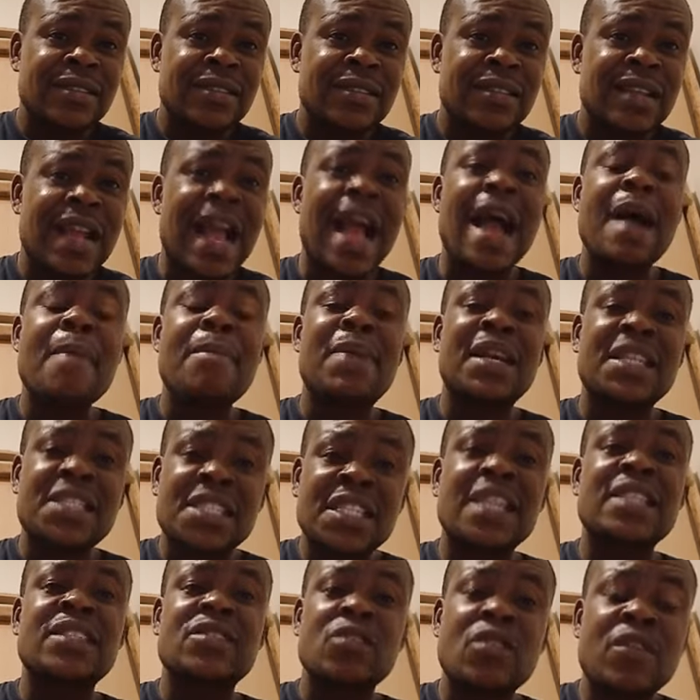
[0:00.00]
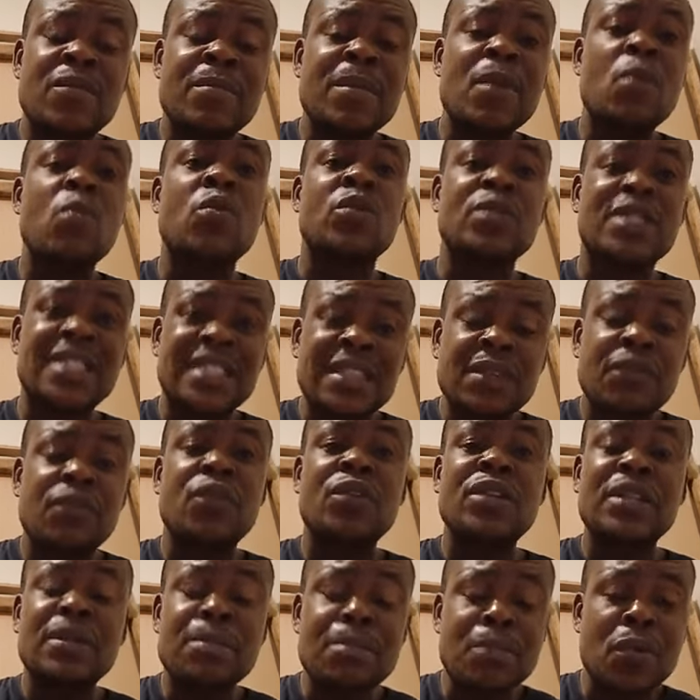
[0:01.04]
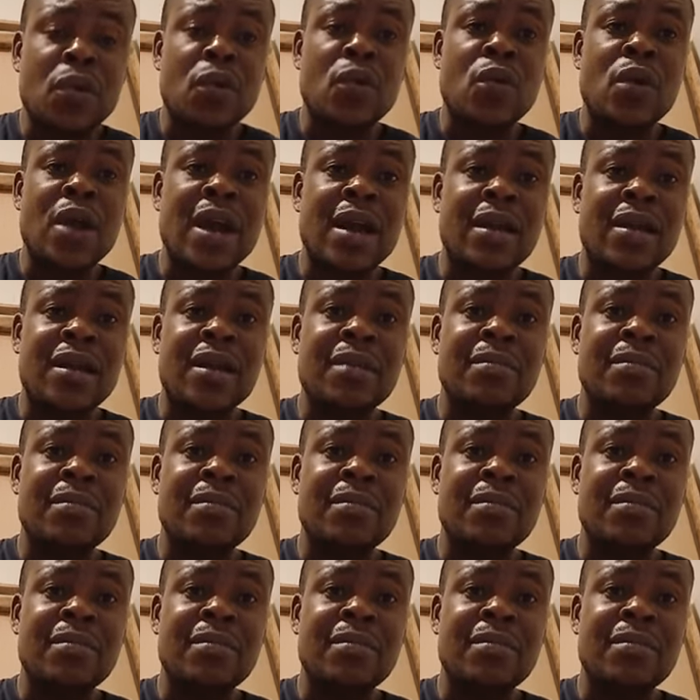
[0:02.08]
Al-Bashir's government was still funding Boko Haram,